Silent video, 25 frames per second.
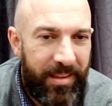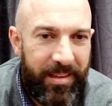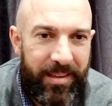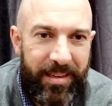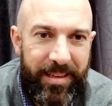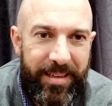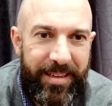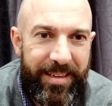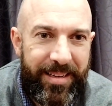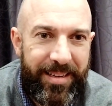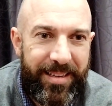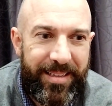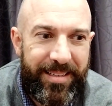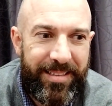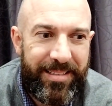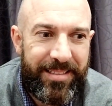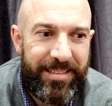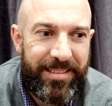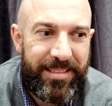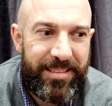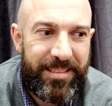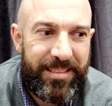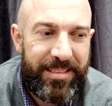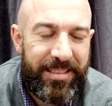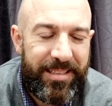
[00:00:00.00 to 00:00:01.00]

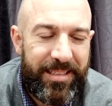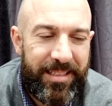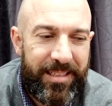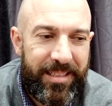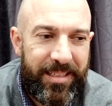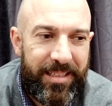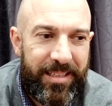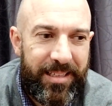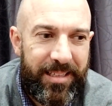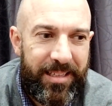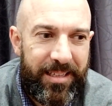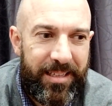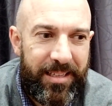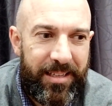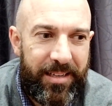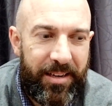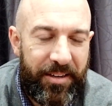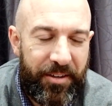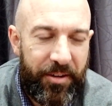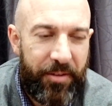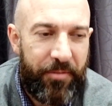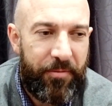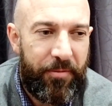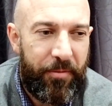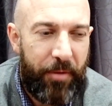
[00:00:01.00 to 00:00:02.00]
And I
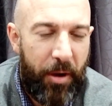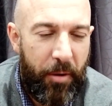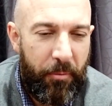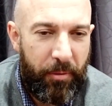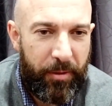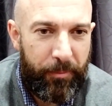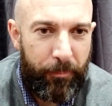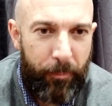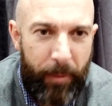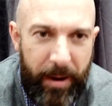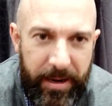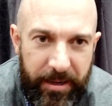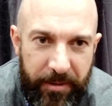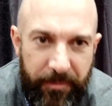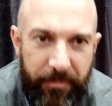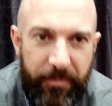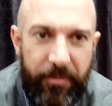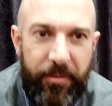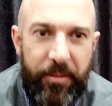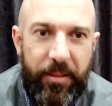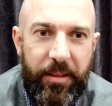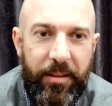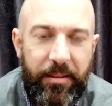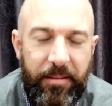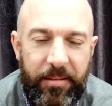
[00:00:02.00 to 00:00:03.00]
waited
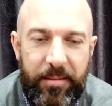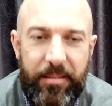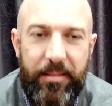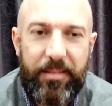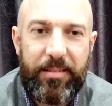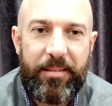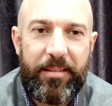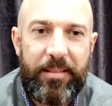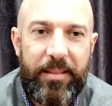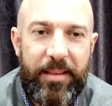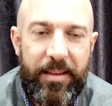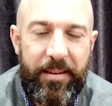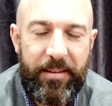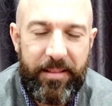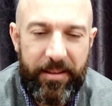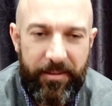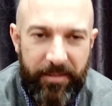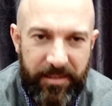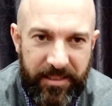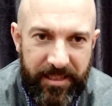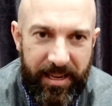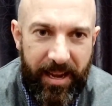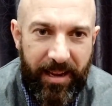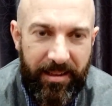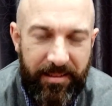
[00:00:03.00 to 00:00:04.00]
for their
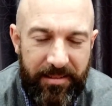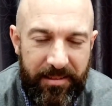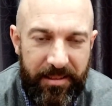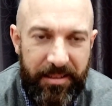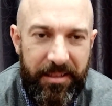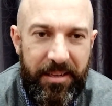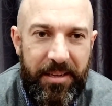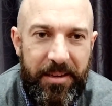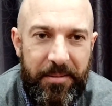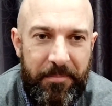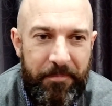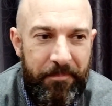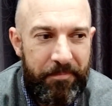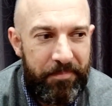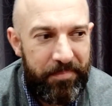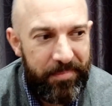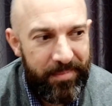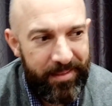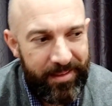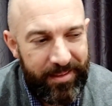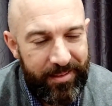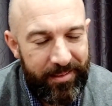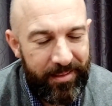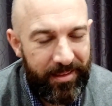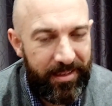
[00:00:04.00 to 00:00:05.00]
attacks to come.
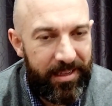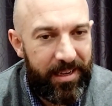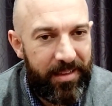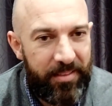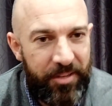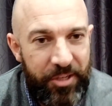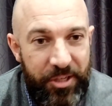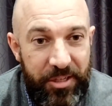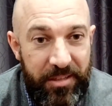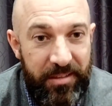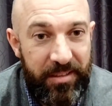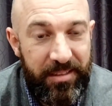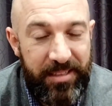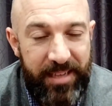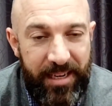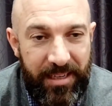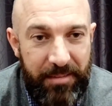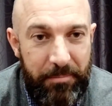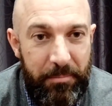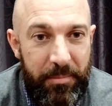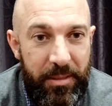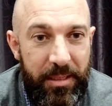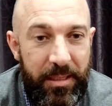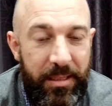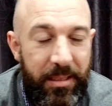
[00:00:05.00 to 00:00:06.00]
The Carthaginians
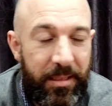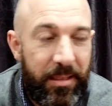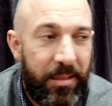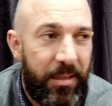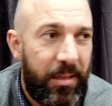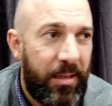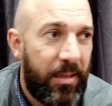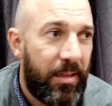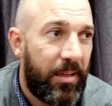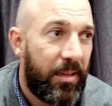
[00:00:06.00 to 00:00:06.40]
attacked me.